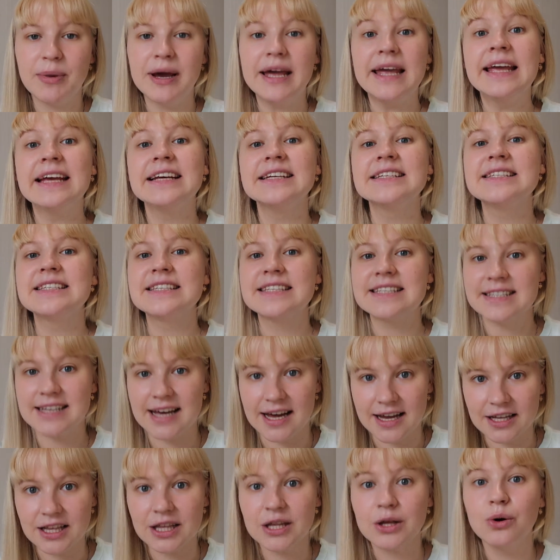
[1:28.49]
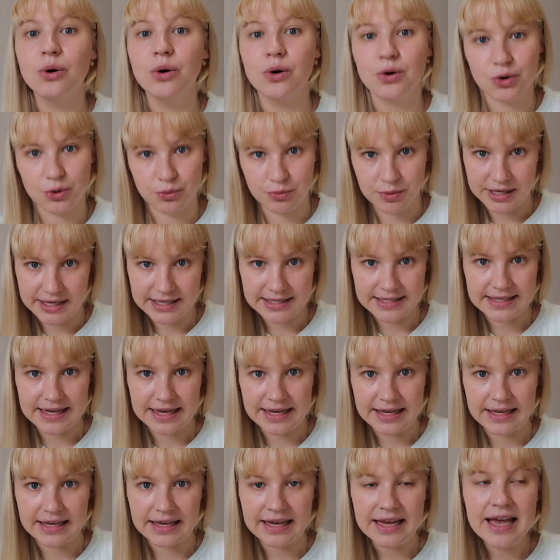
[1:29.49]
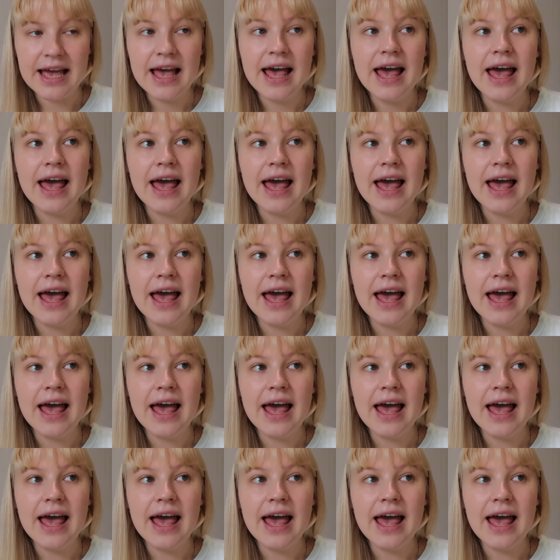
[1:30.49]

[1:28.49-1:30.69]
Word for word: by his son, Goro Miyazaki.